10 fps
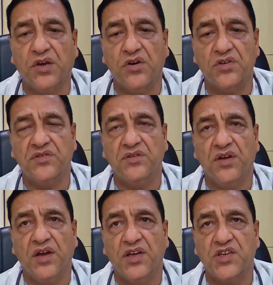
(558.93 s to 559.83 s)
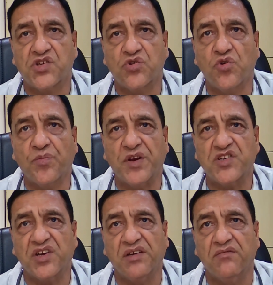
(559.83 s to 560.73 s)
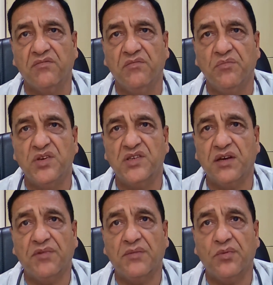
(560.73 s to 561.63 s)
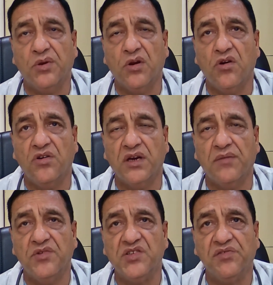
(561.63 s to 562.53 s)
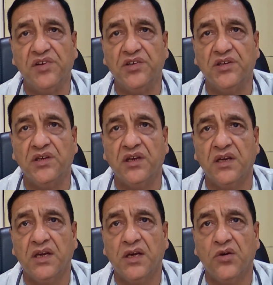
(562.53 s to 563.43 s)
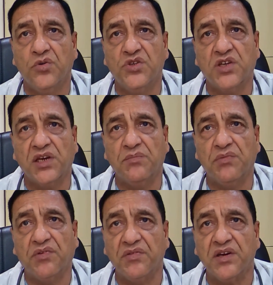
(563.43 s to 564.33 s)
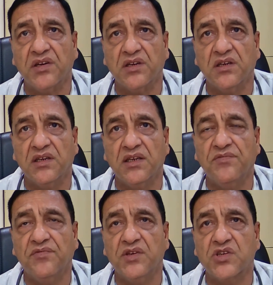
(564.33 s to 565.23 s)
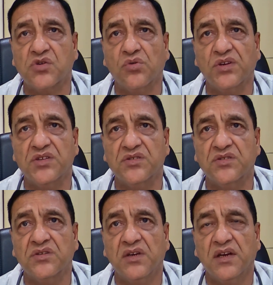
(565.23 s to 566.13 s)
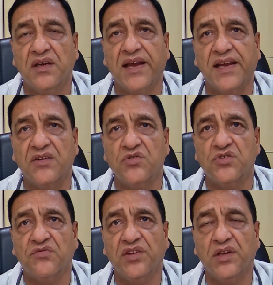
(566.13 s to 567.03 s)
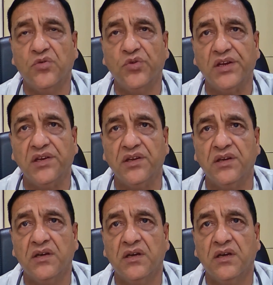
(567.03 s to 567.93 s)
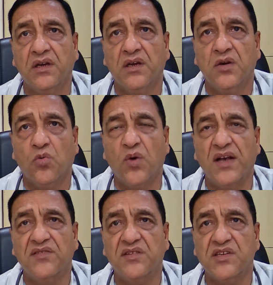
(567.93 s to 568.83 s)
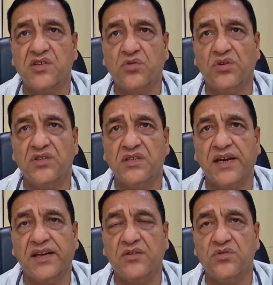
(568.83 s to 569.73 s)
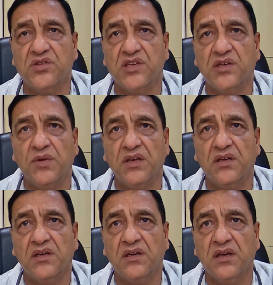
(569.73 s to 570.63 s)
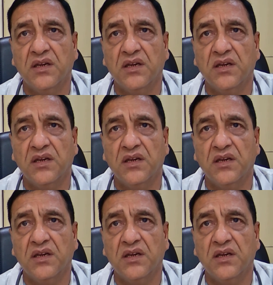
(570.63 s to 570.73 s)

Because stroke patient may suffer from a long-term disability which can be prevented if stroke is diagnosed very quickly. Once stroke is diagnosed, treatment